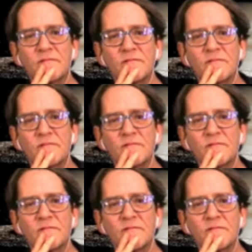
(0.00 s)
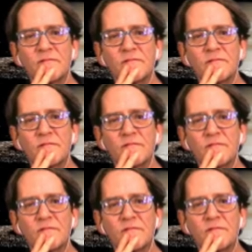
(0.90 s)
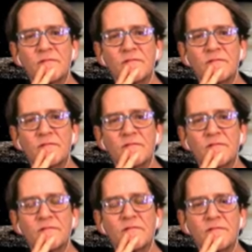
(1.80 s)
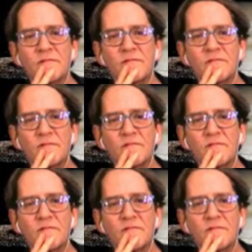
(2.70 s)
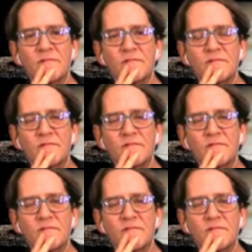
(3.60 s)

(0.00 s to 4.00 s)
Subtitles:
(not speaking)